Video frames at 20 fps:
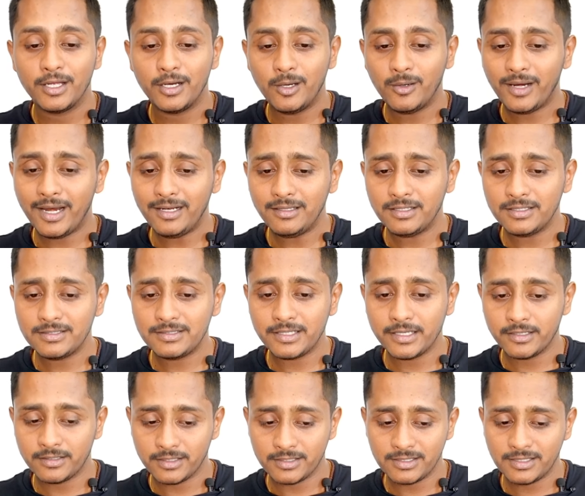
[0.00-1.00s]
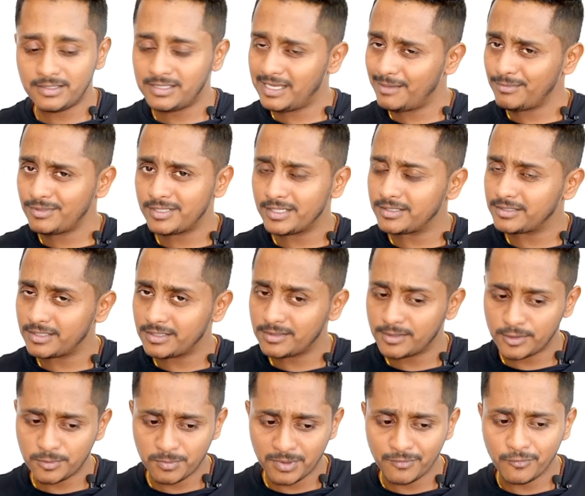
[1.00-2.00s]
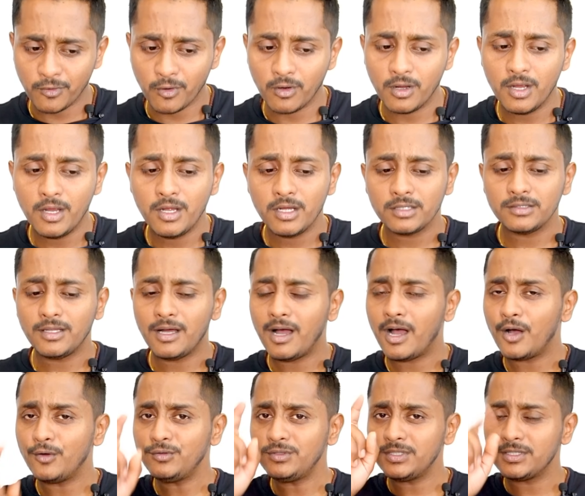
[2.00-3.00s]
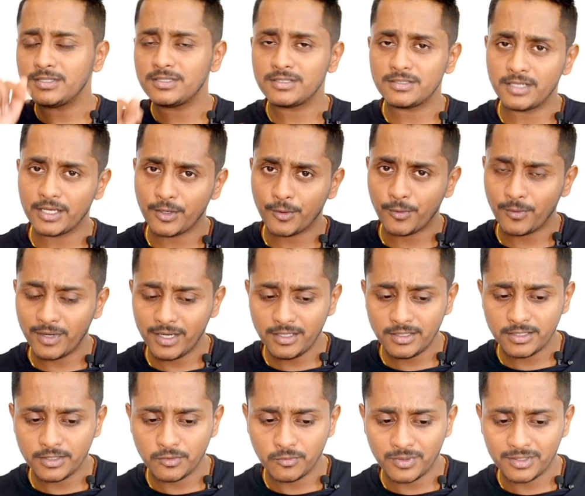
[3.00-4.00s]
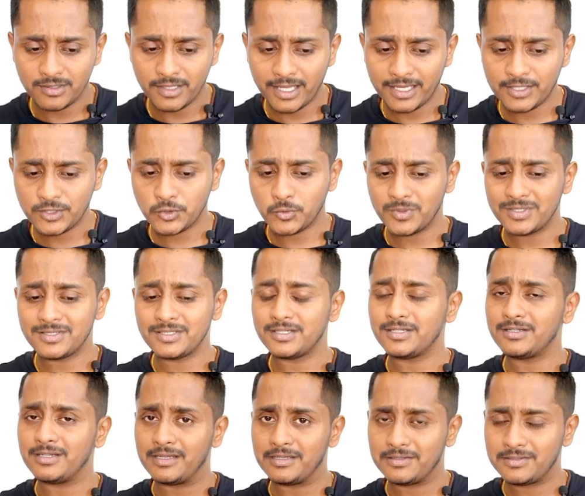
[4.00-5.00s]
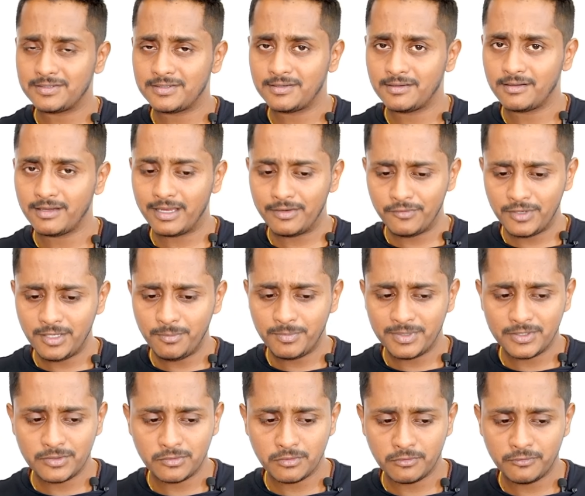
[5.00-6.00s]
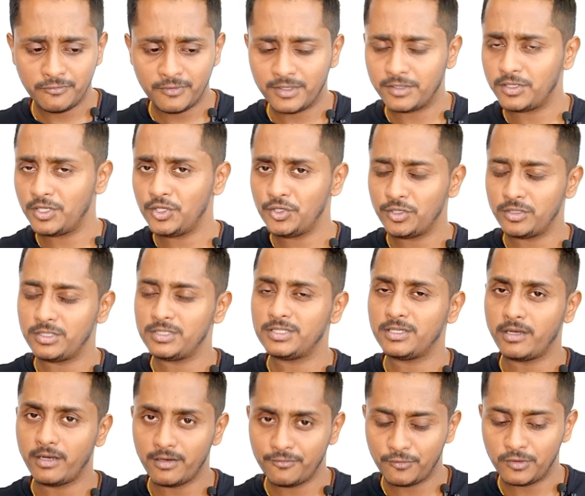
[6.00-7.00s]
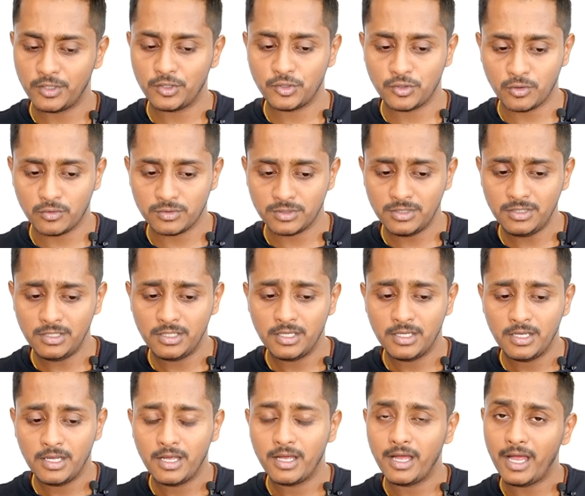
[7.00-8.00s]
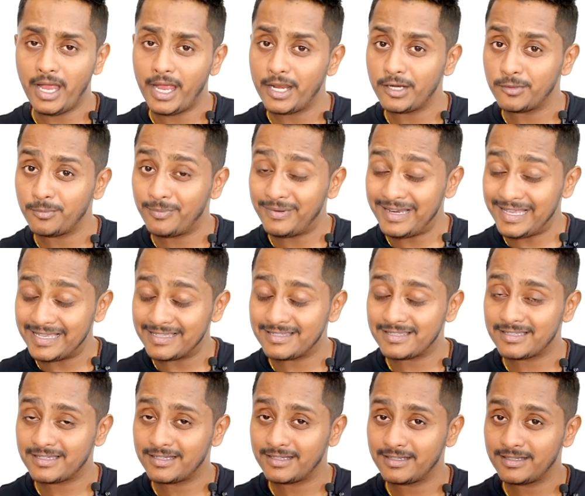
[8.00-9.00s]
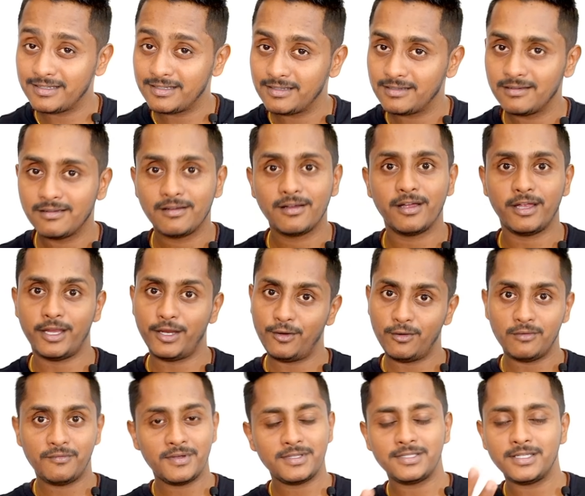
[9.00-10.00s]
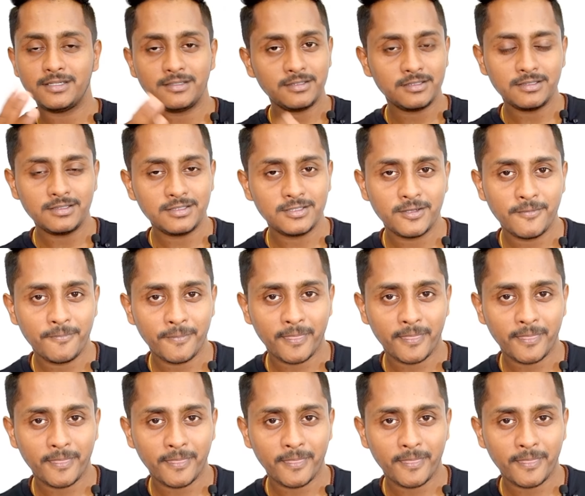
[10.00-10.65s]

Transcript: Look at this sentence, the same sentence as before. The house is decorated with exquisite taste. Every piece of furniture is carefully chosen and placed. End of a sentence.